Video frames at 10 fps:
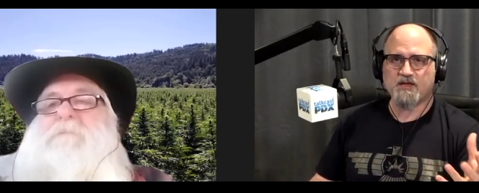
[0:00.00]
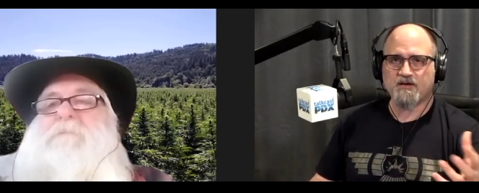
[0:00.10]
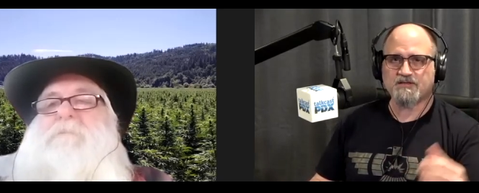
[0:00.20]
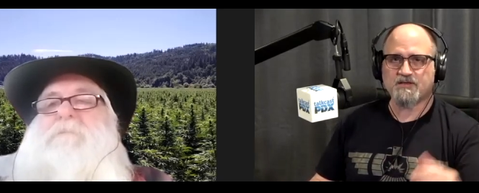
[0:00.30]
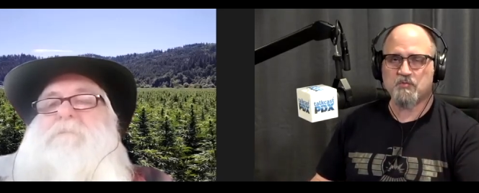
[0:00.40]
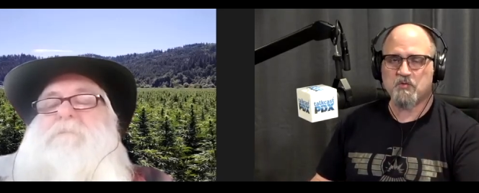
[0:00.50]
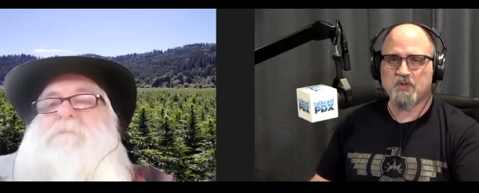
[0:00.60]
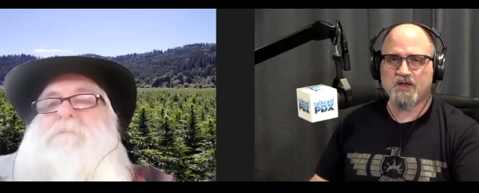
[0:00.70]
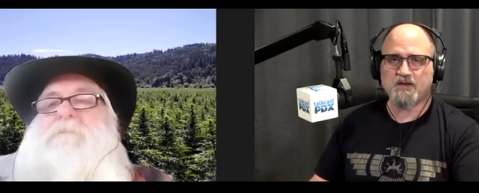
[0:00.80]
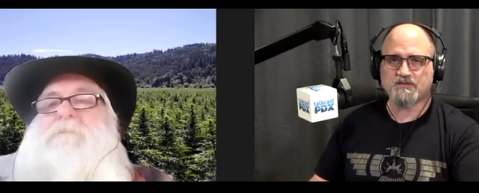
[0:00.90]
Speaker 1: as a human
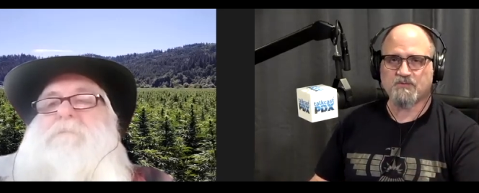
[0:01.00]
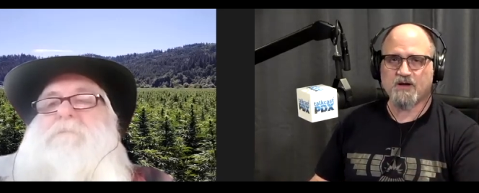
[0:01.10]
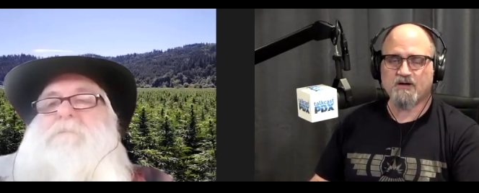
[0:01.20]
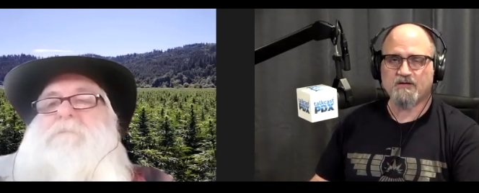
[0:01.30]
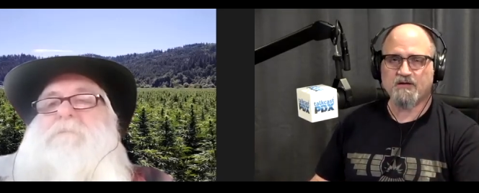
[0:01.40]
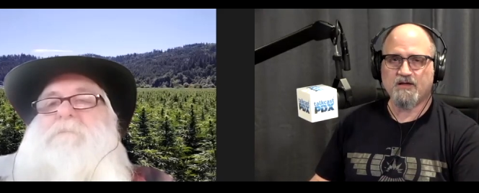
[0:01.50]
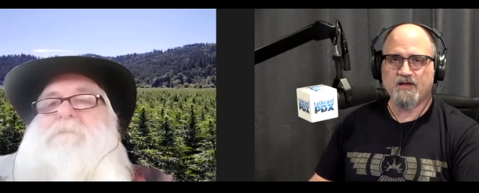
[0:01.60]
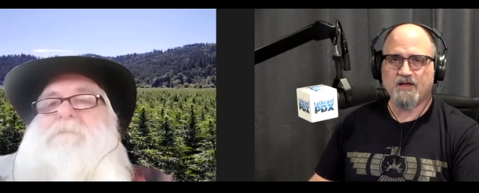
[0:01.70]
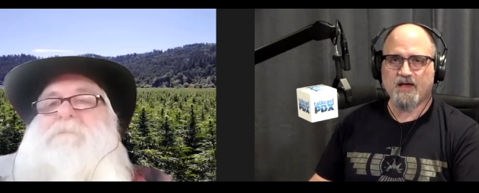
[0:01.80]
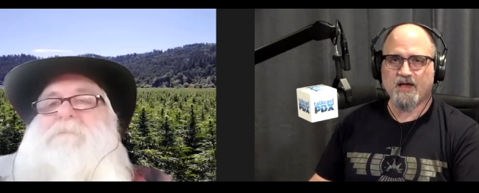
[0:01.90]
being as well.
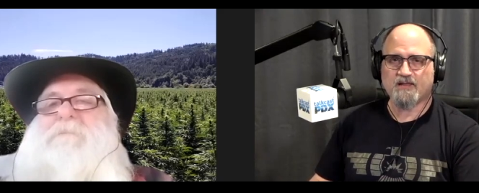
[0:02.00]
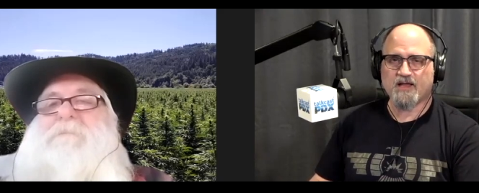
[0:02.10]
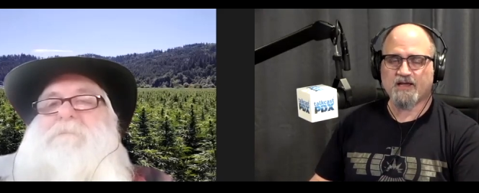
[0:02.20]
And like I